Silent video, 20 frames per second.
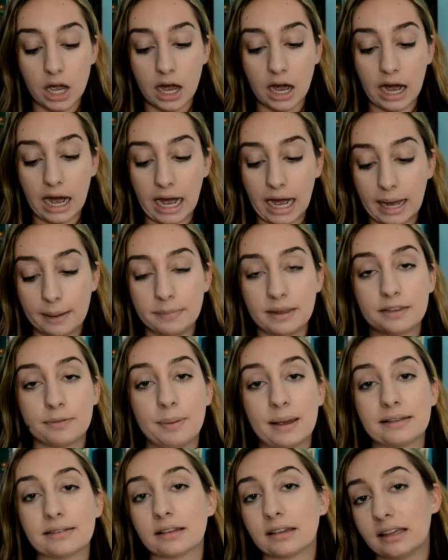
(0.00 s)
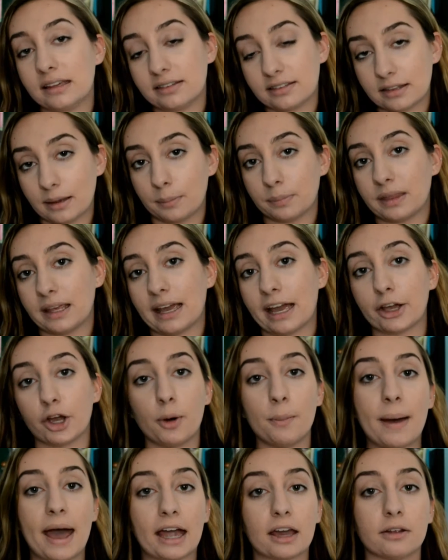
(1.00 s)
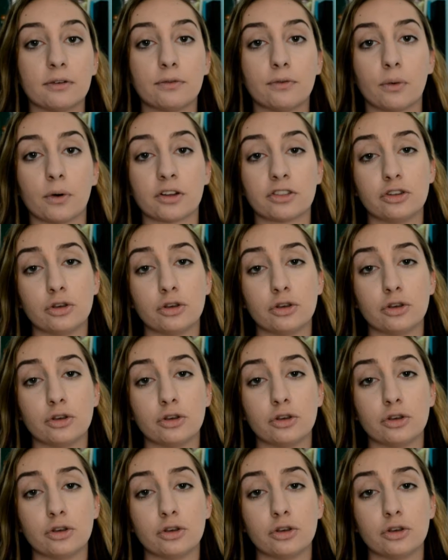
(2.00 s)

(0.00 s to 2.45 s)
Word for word: Um, it's basically something I go back and forth